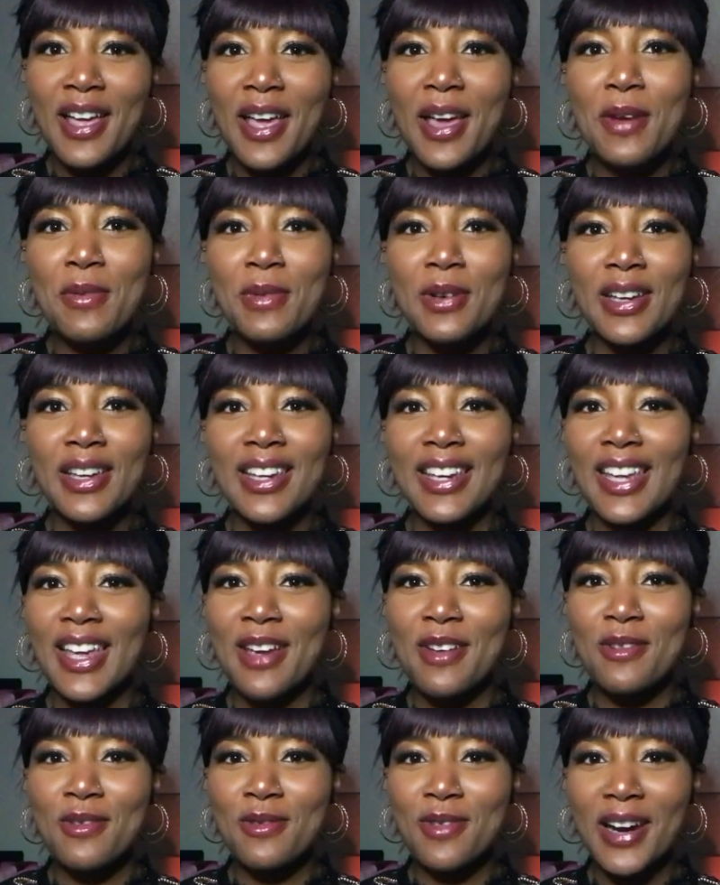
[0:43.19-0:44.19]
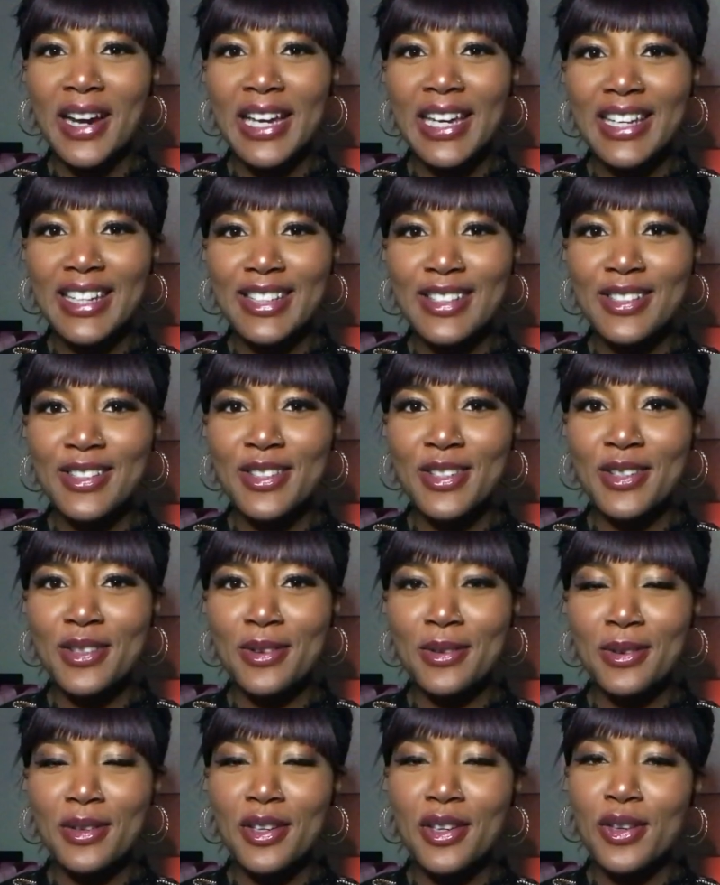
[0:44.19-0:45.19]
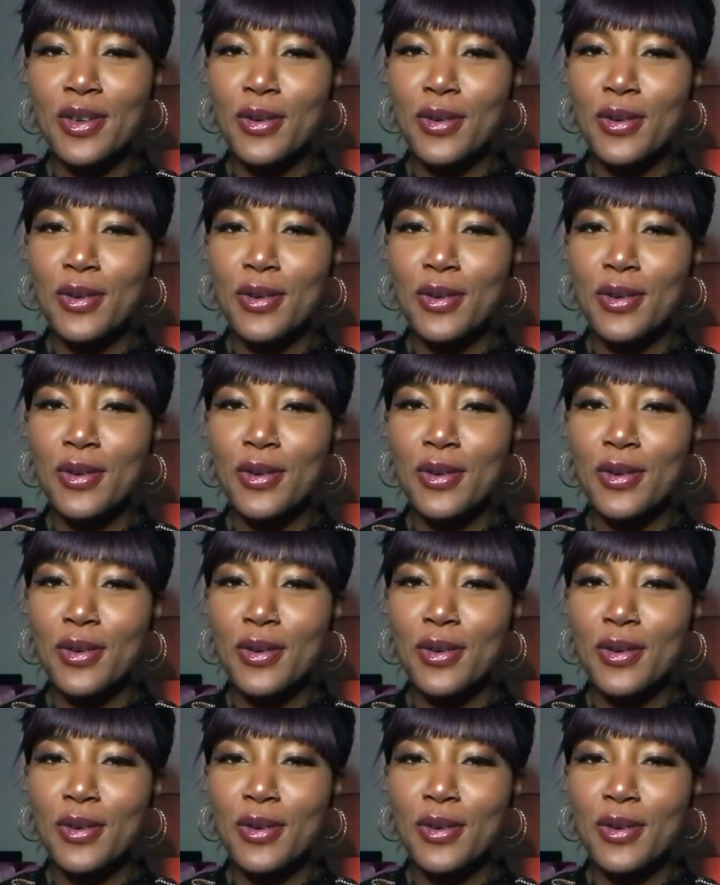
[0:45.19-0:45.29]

and we're going to get right into